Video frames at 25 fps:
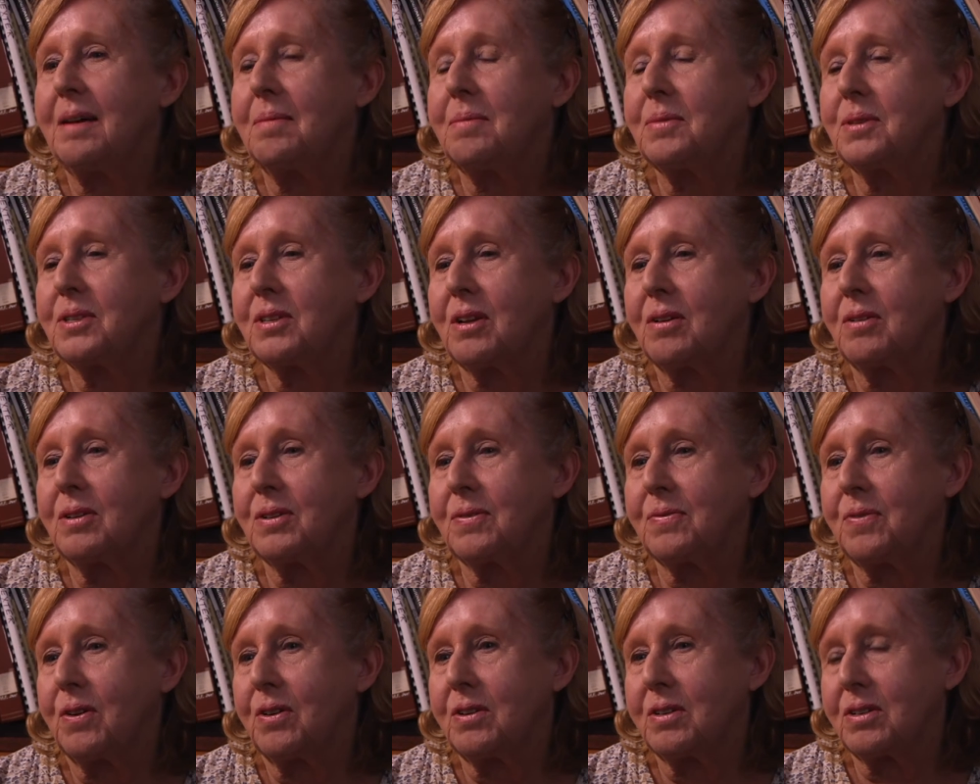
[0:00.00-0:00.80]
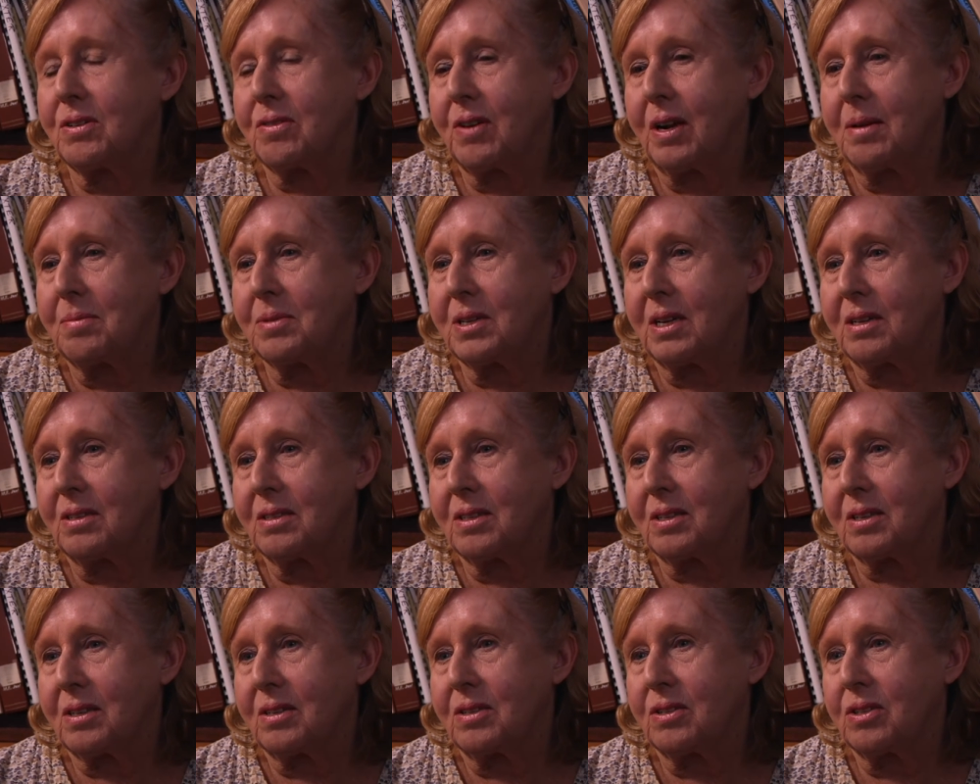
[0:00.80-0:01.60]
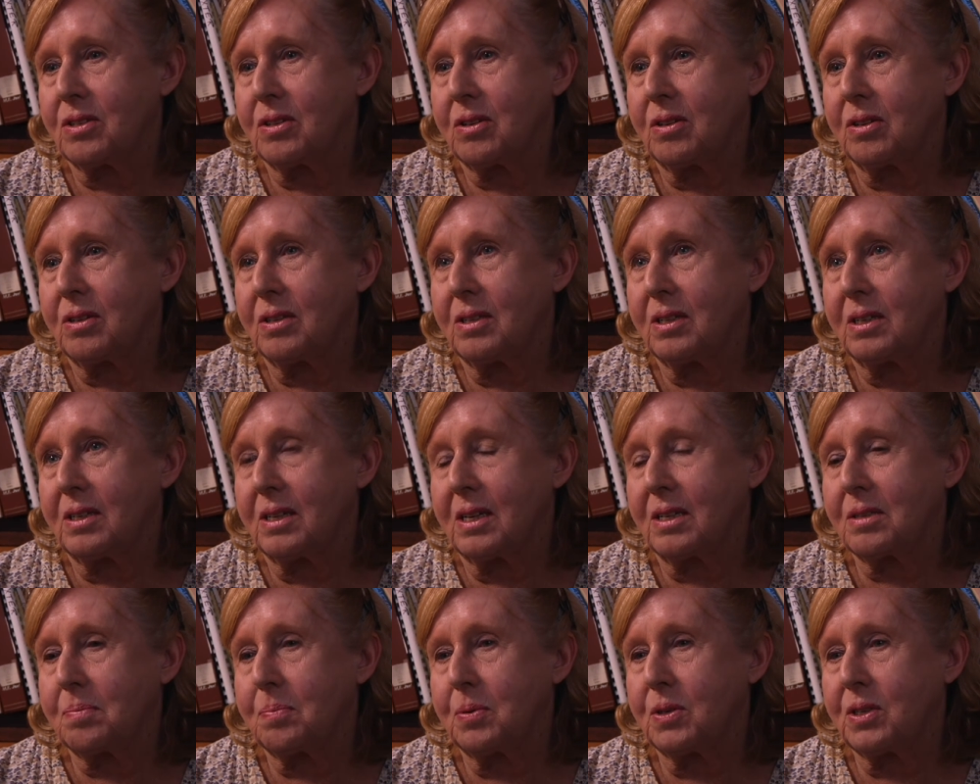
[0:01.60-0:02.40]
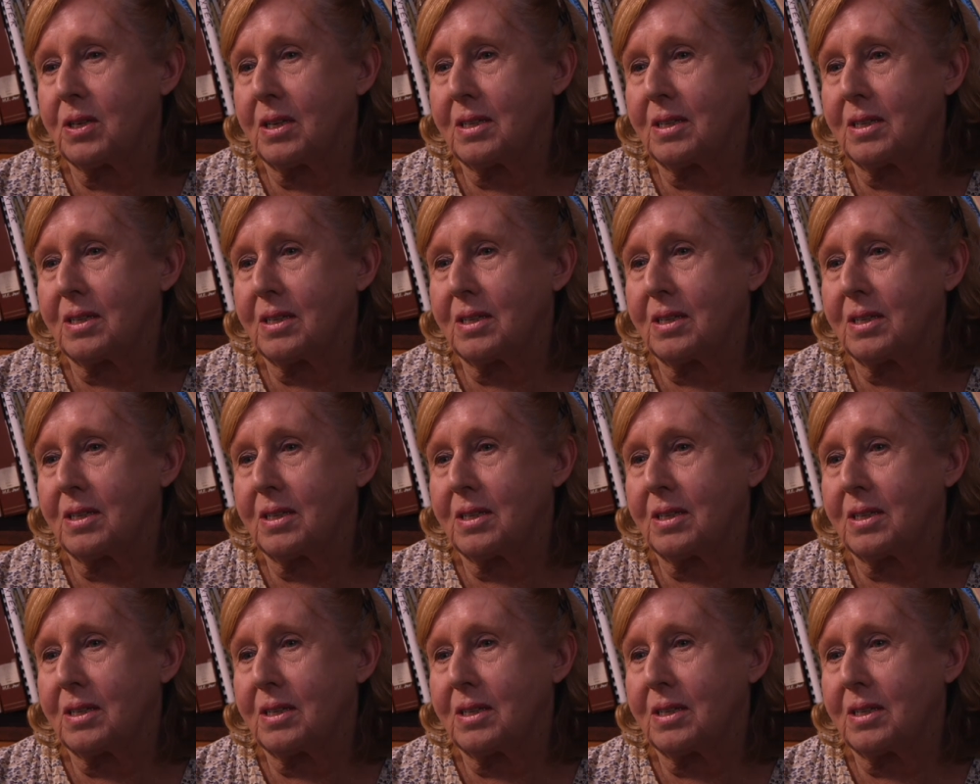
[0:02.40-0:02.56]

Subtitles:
So as far as Grahamstown is concerned, it does put